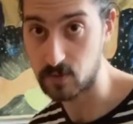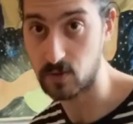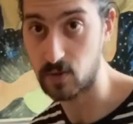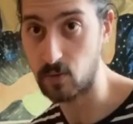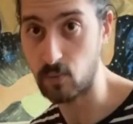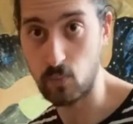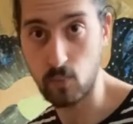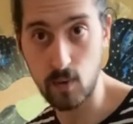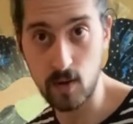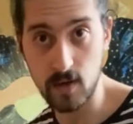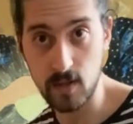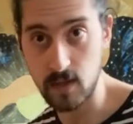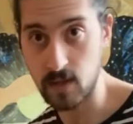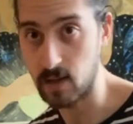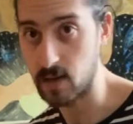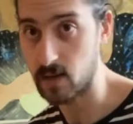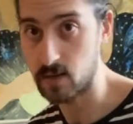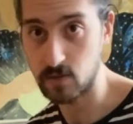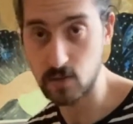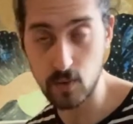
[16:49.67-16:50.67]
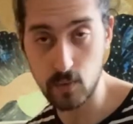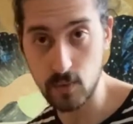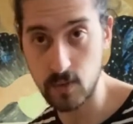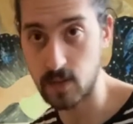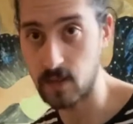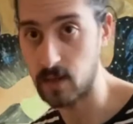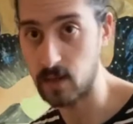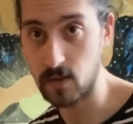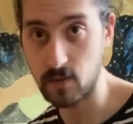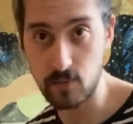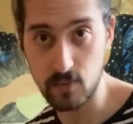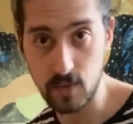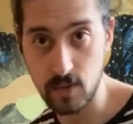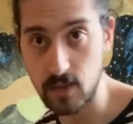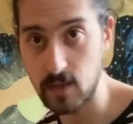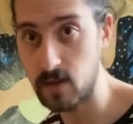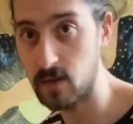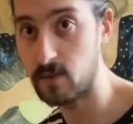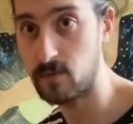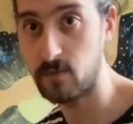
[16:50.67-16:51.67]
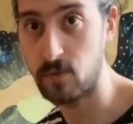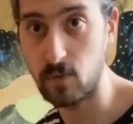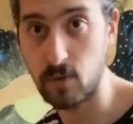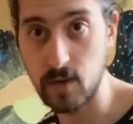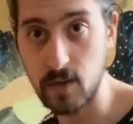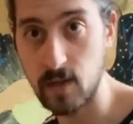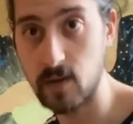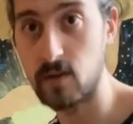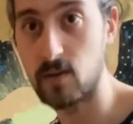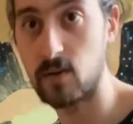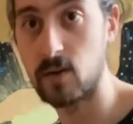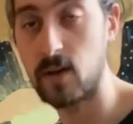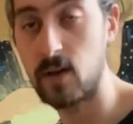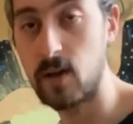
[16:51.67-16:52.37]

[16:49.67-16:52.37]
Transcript: So 1E and a 2E and a 3E and a 4E and a